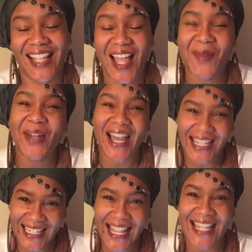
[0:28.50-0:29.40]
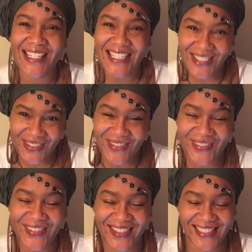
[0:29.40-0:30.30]
I'm kind of glad you do.
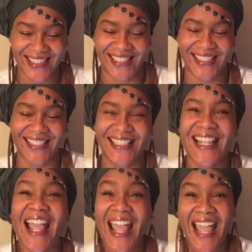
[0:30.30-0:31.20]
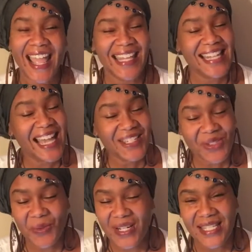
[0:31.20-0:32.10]
And I
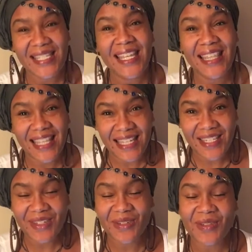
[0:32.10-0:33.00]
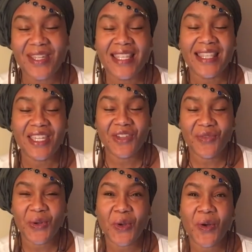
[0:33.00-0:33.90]
just wanted to say thank you. Thank you
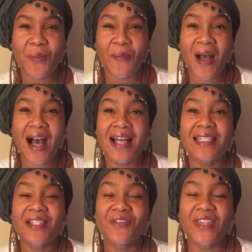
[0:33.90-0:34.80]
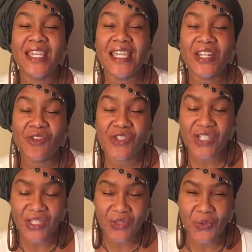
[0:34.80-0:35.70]
for your positive
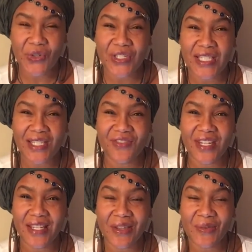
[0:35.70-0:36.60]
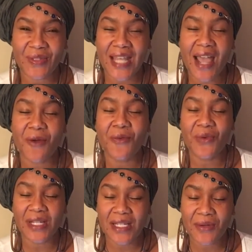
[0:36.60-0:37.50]
energy towards these videos. I
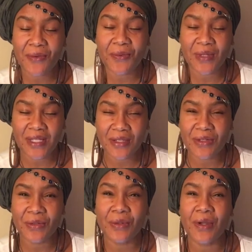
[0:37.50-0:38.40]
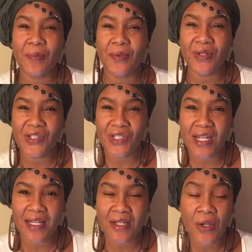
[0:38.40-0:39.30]
really, really do
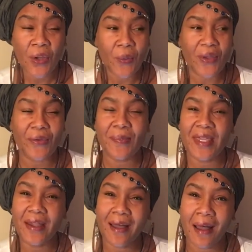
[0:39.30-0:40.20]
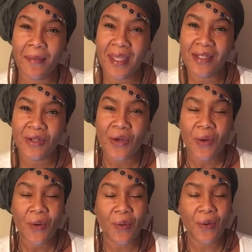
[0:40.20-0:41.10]
appreciate it, whether it be a comment
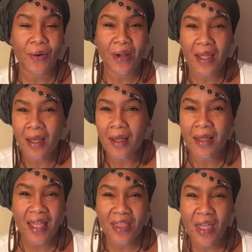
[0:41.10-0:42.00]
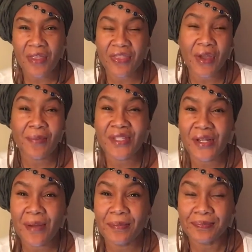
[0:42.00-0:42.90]
or a thumbs
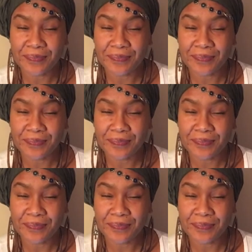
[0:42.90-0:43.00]
up